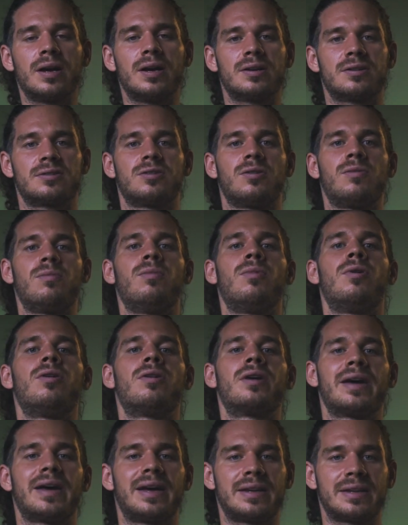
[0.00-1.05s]
So more
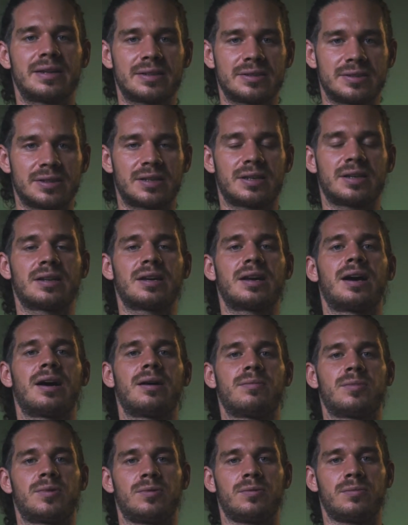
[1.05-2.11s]
energy can
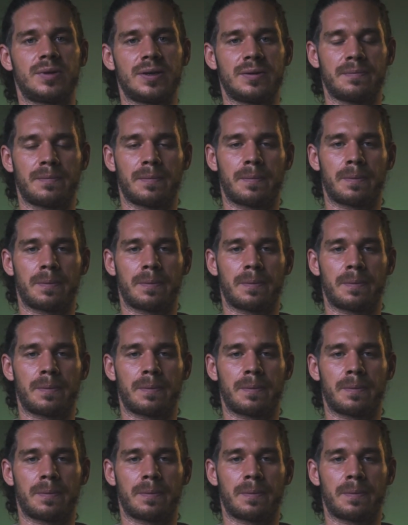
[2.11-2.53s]
come to me.